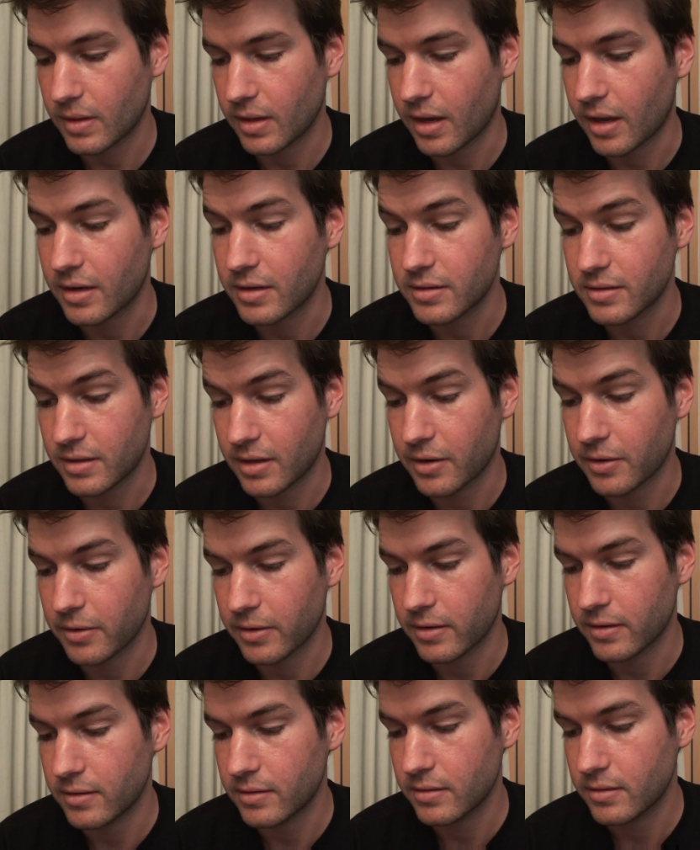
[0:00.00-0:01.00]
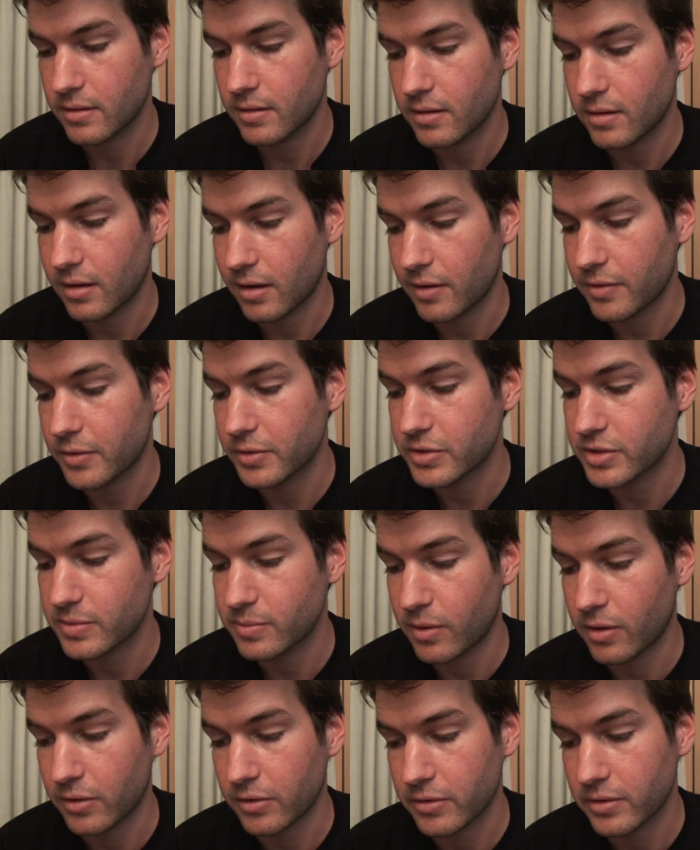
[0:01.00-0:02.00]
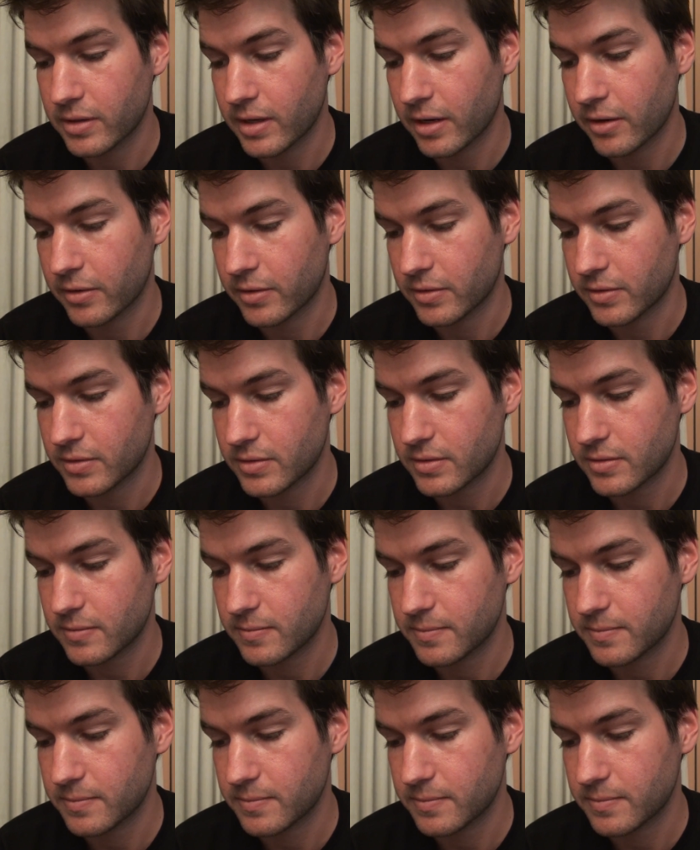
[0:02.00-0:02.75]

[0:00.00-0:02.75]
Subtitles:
and Garrett on their smaller garrons.